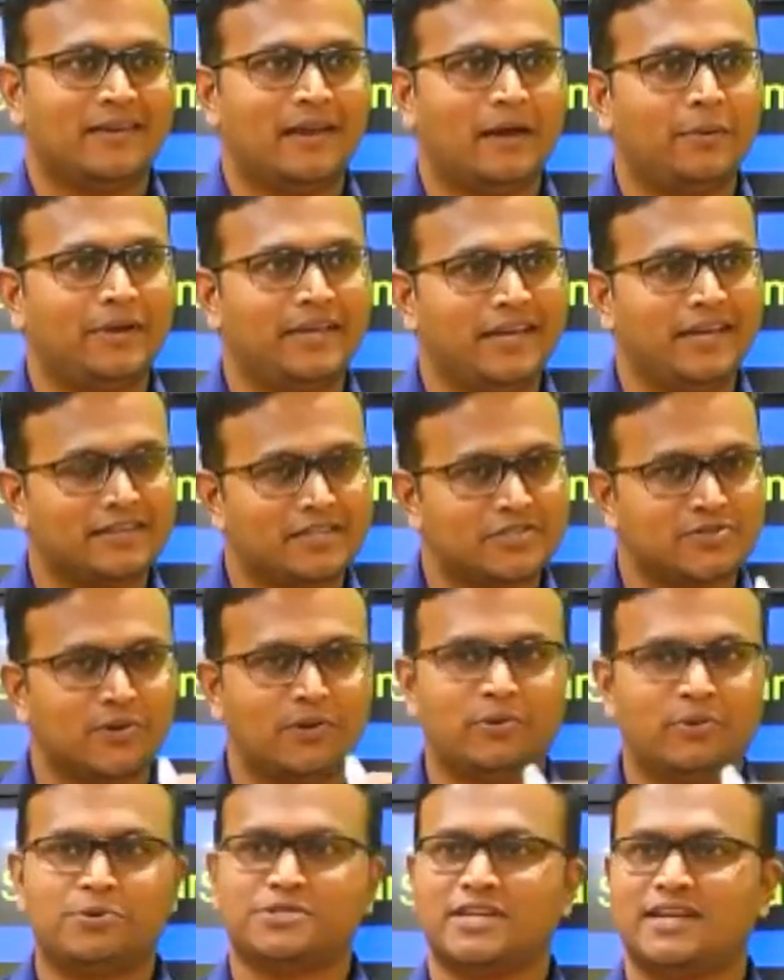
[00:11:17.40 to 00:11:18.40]
Now here the
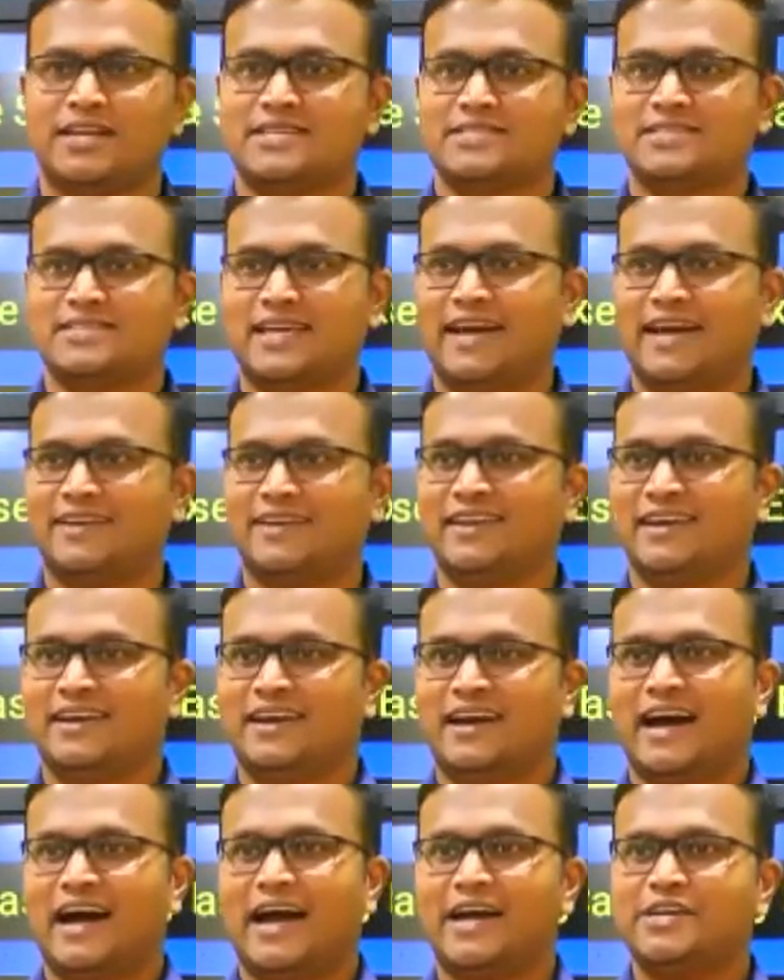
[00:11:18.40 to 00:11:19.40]
solution is that
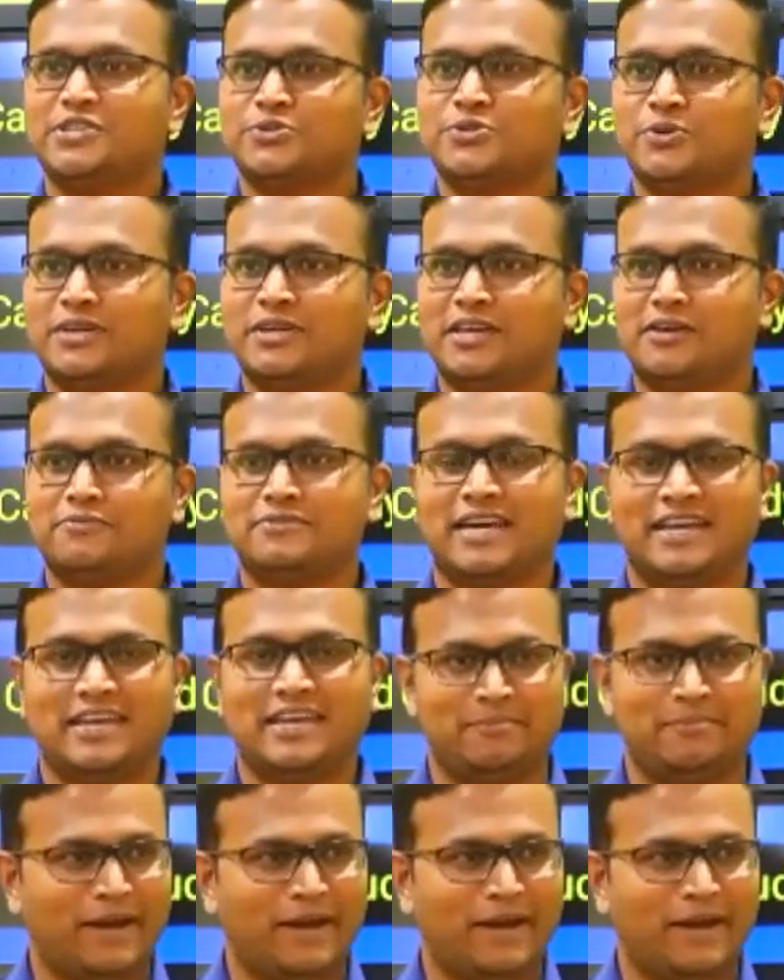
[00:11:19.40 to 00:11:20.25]
I should give the,